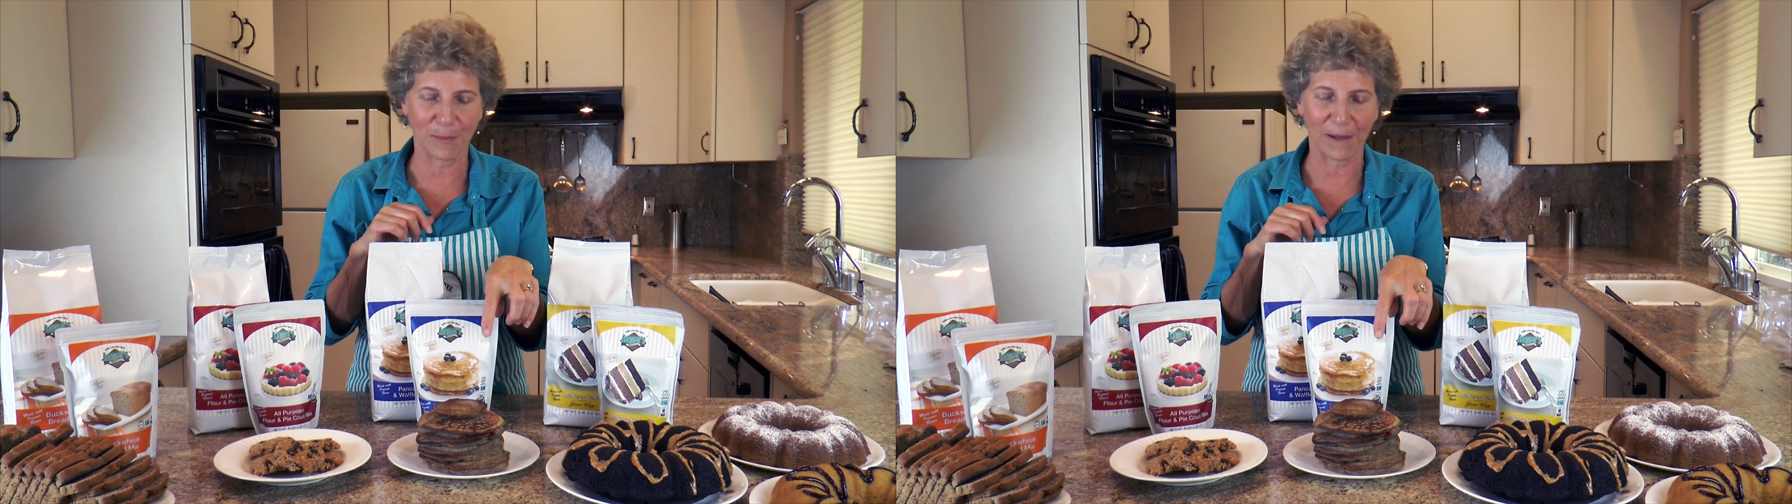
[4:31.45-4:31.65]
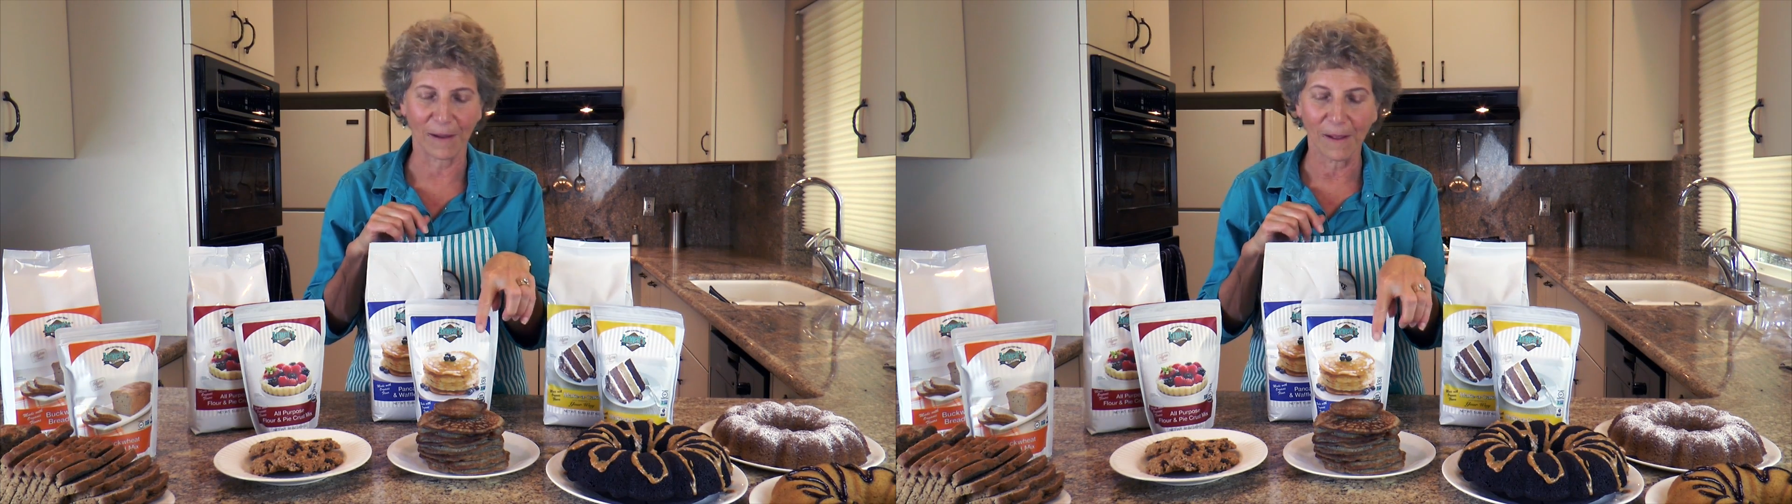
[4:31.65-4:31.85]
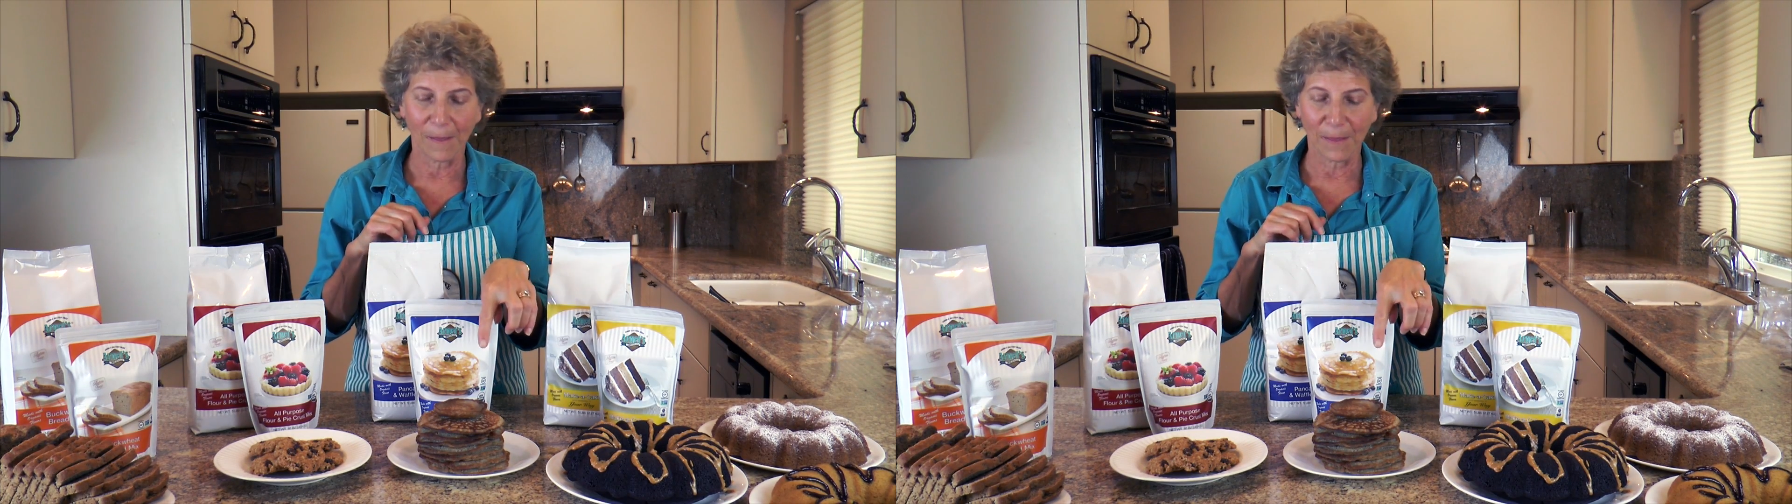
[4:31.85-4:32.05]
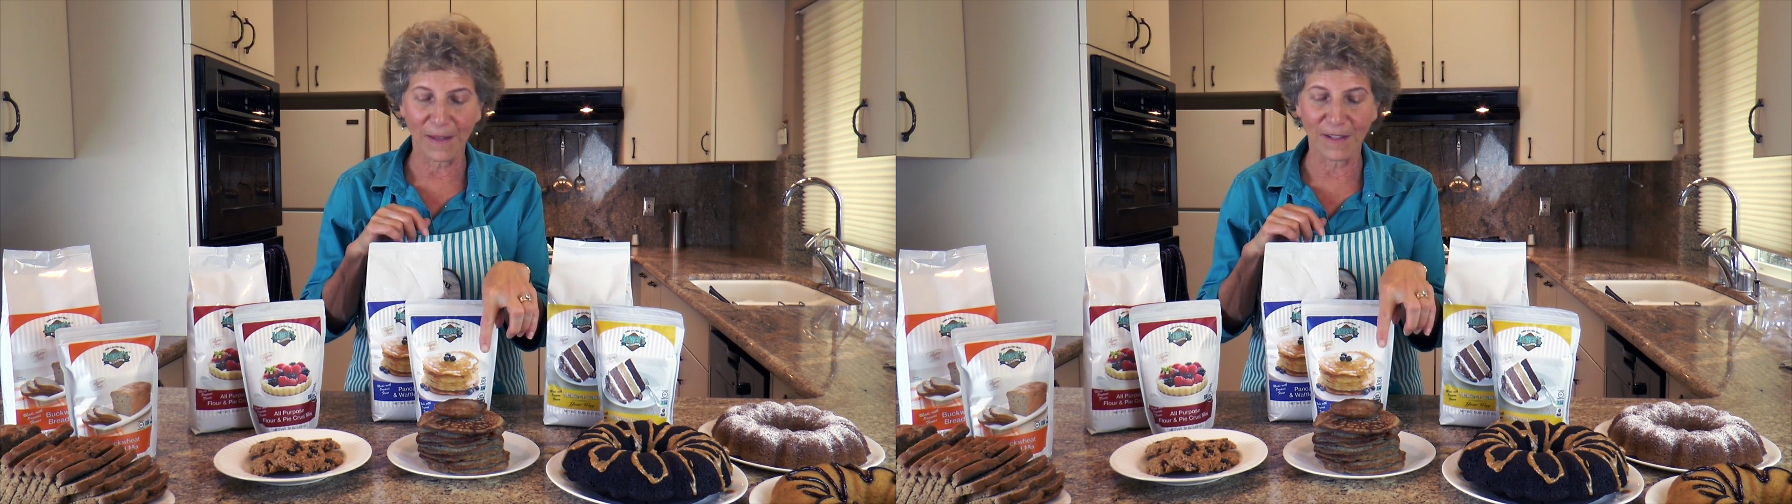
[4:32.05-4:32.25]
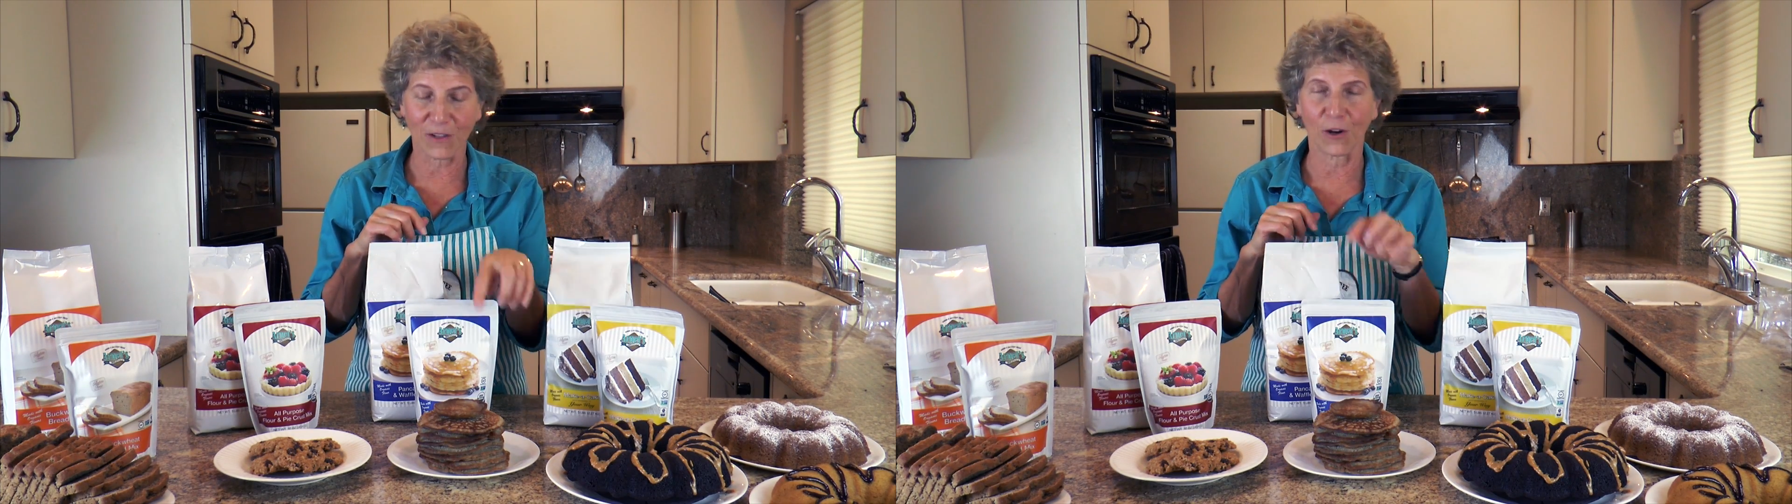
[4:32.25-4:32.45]
But
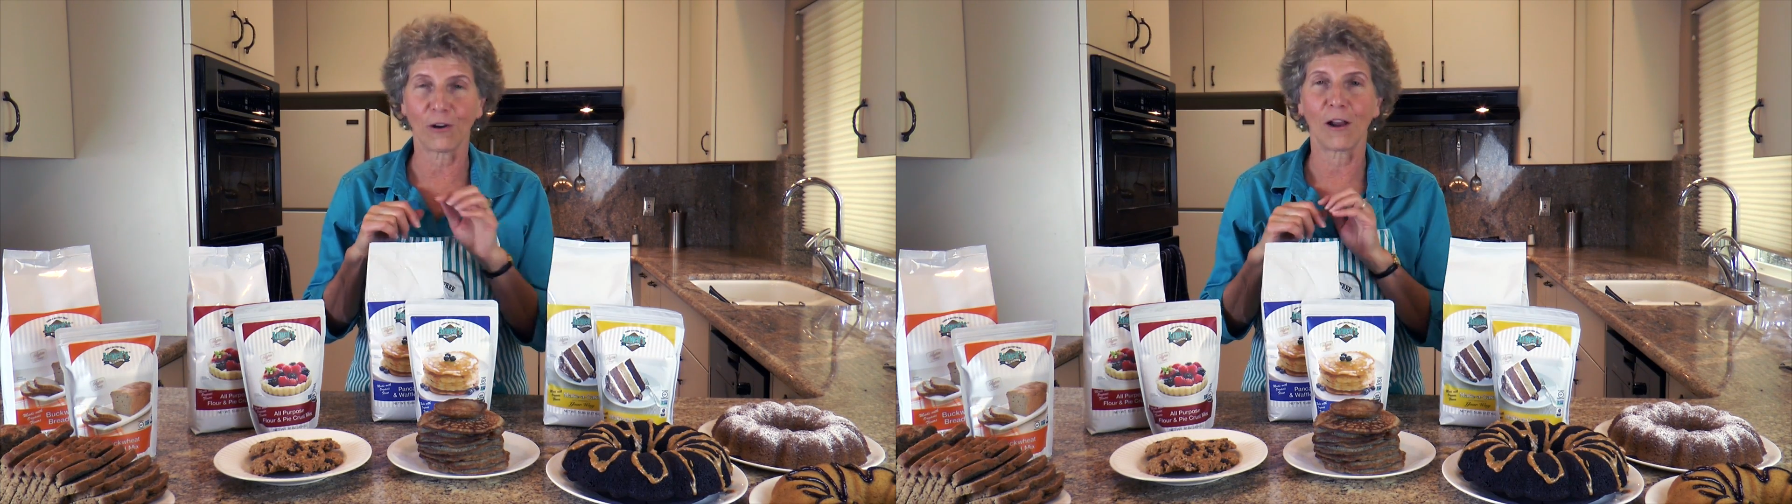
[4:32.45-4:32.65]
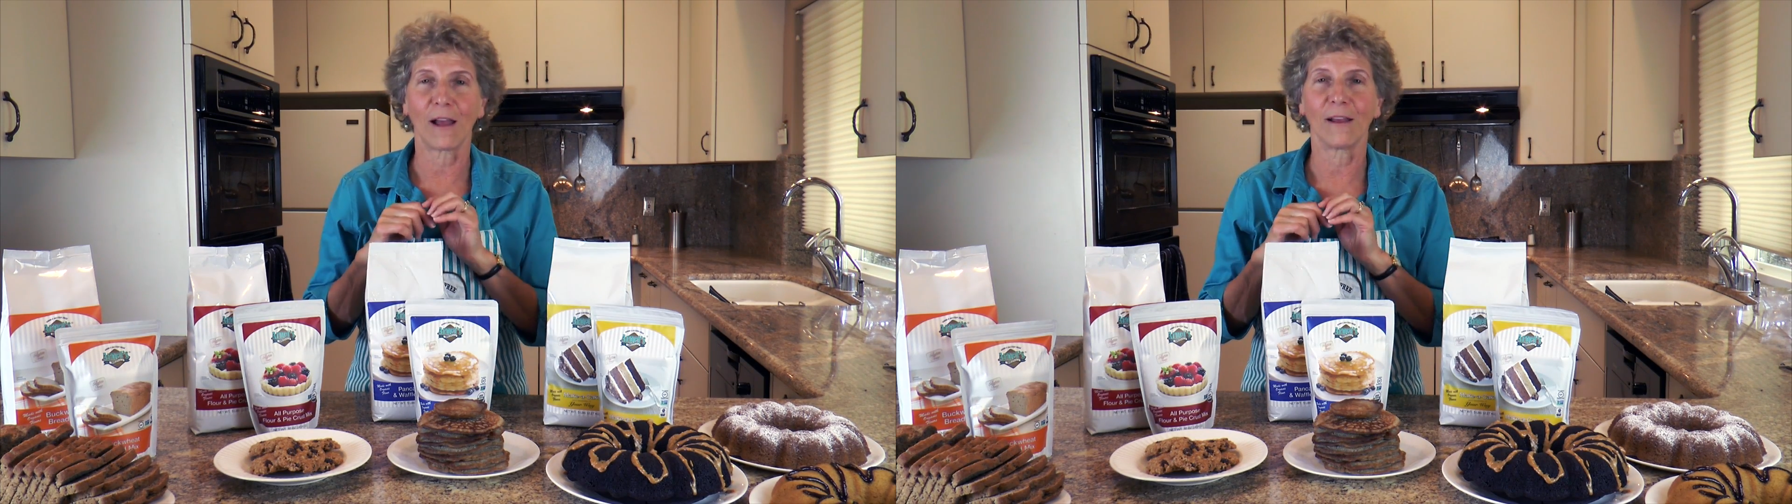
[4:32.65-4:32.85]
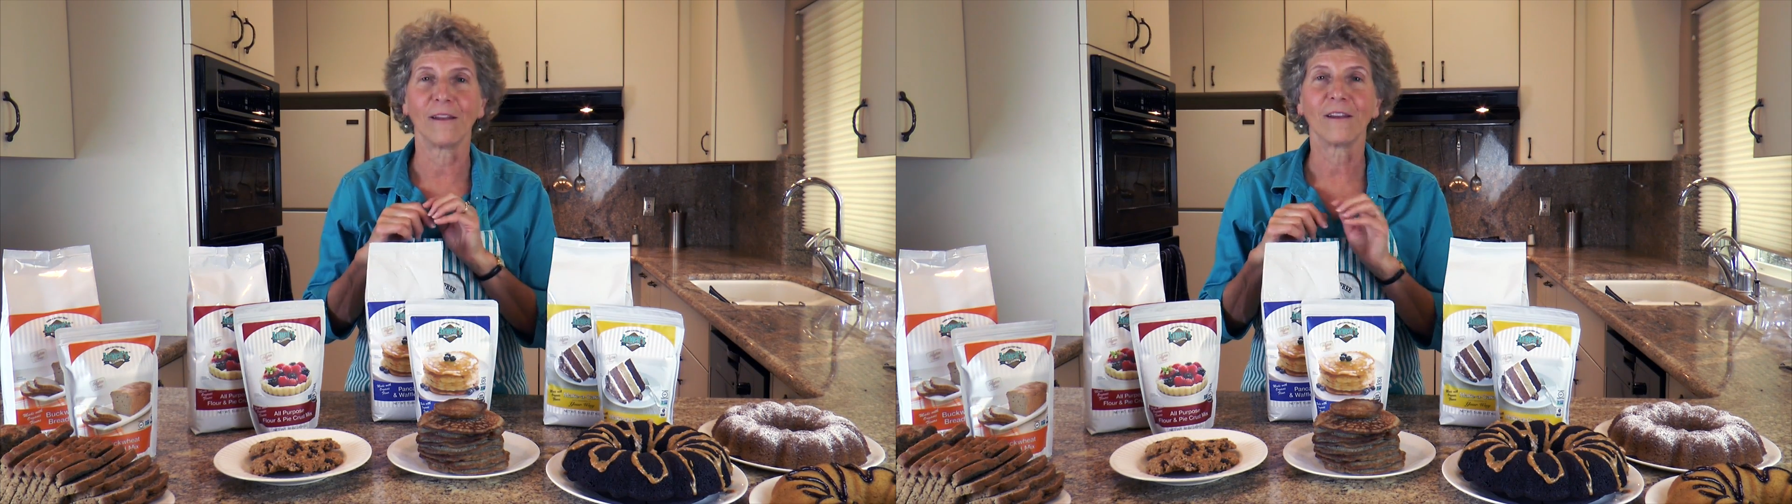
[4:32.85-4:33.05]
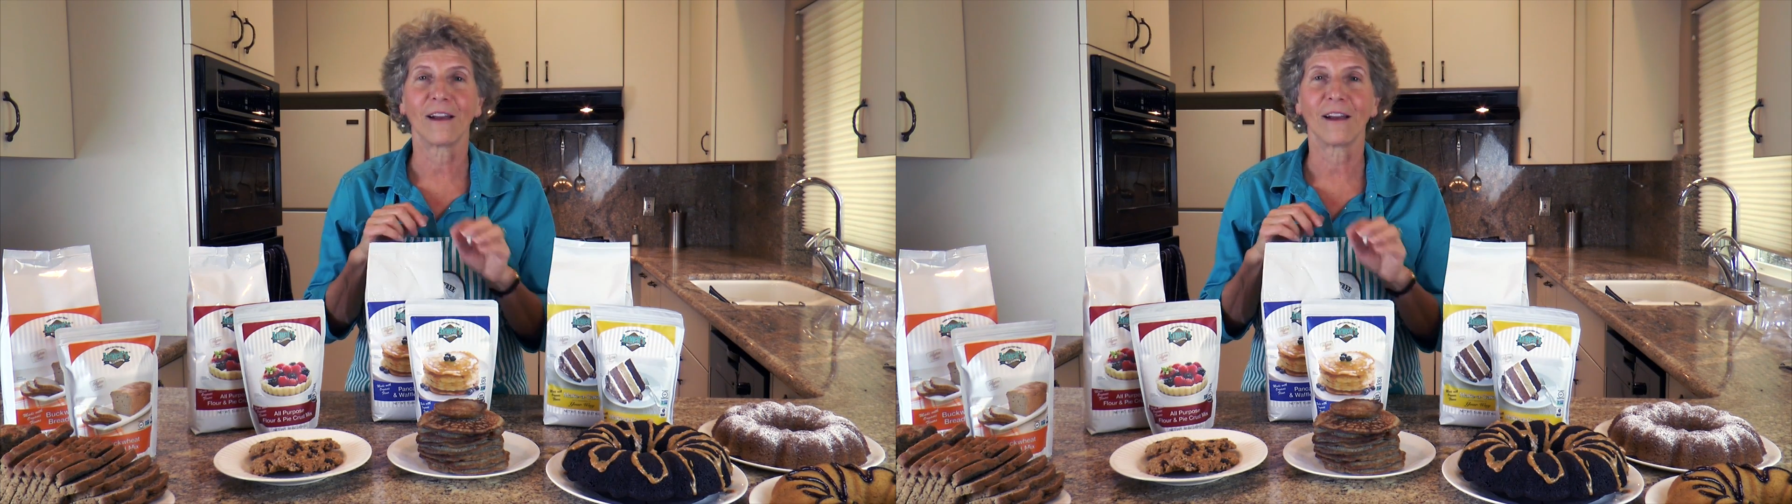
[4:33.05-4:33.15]
these are,